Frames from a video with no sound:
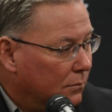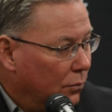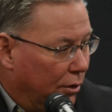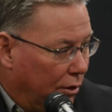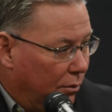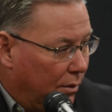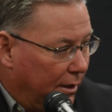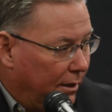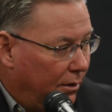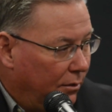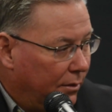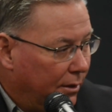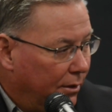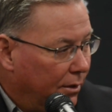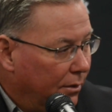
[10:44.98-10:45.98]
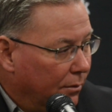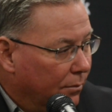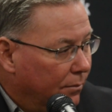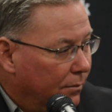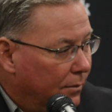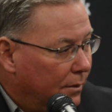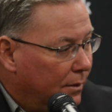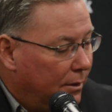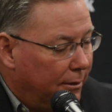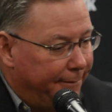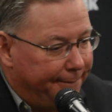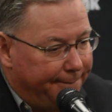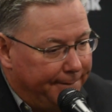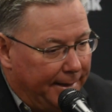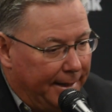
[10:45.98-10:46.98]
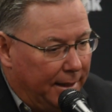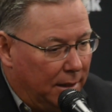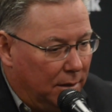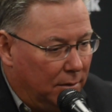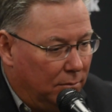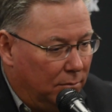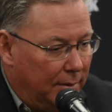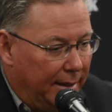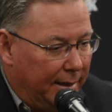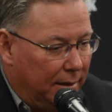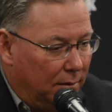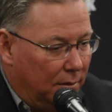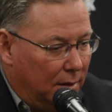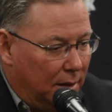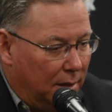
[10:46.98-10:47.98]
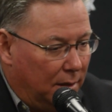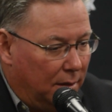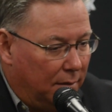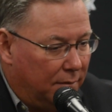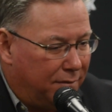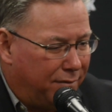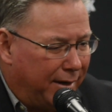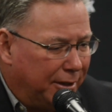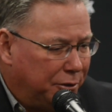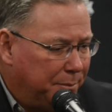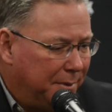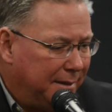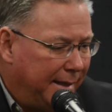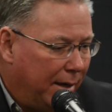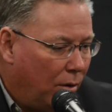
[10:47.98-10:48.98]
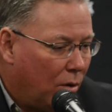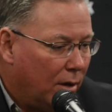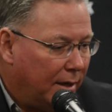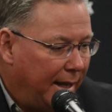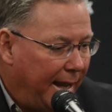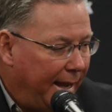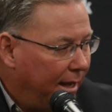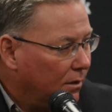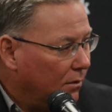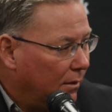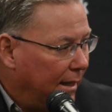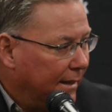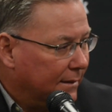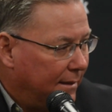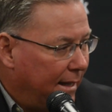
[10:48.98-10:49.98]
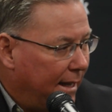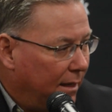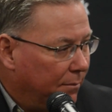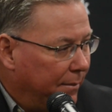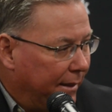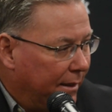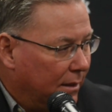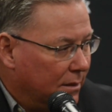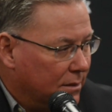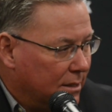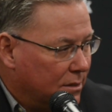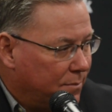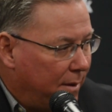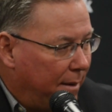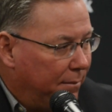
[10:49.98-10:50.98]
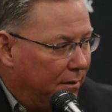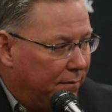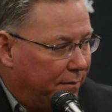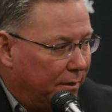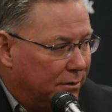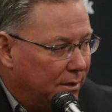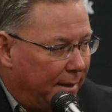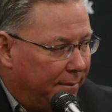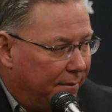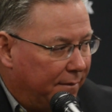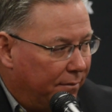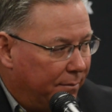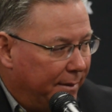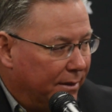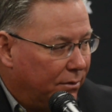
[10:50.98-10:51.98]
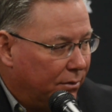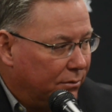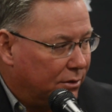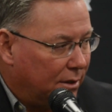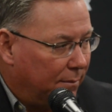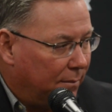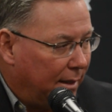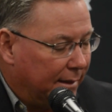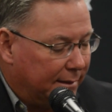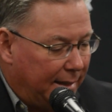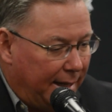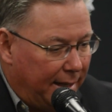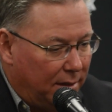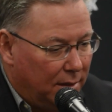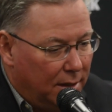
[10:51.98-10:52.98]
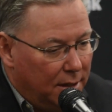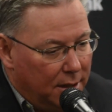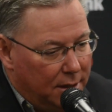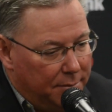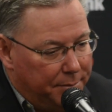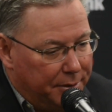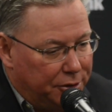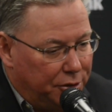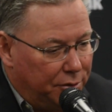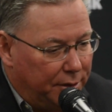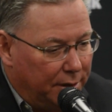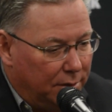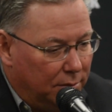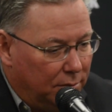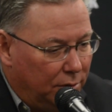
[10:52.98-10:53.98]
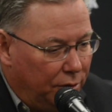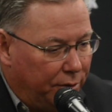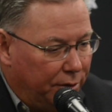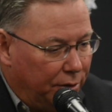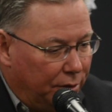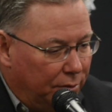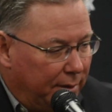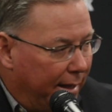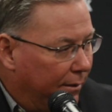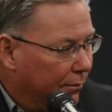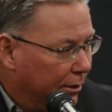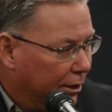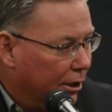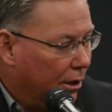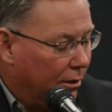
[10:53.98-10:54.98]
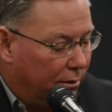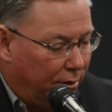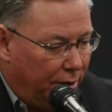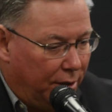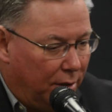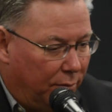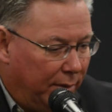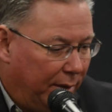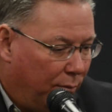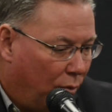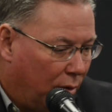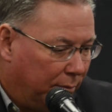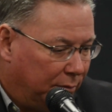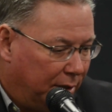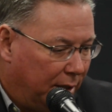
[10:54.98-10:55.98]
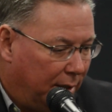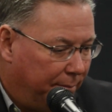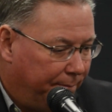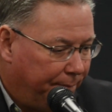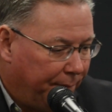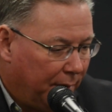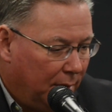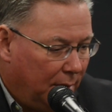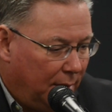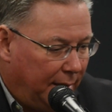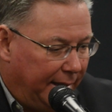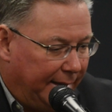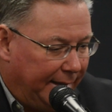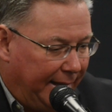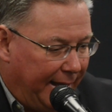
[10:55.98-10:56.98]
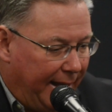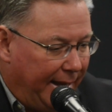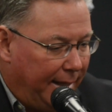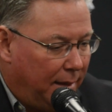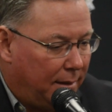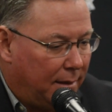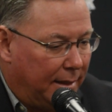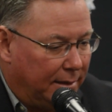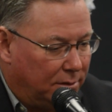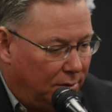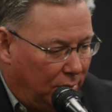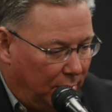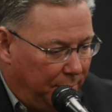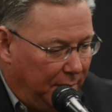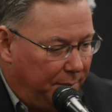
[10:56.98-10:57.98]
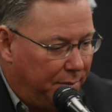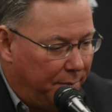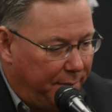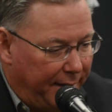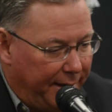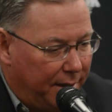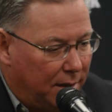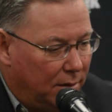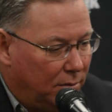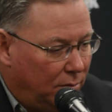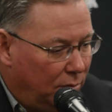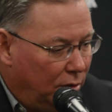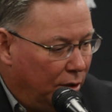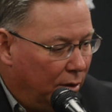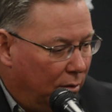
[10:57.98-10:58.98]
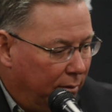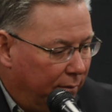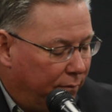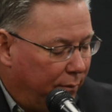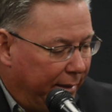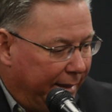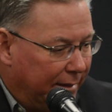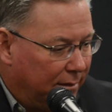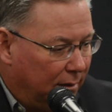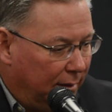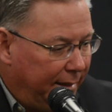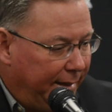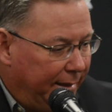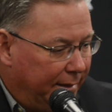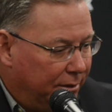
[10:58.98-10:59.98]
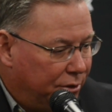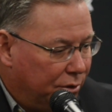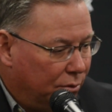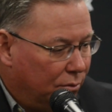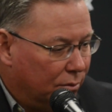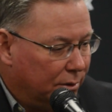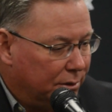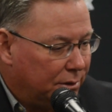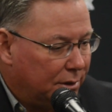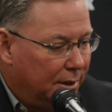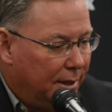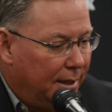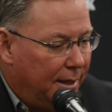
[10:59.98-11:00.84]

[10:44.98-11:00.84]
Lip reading: What do you think you can do? And freshmen, they're hard to handle like that because it's probably the first time they've ever been through something like that. But you can do that with Gunner. You know, when he warmed up in the eighth and I told him, be prepared, you know, if we get the lead, it's yours.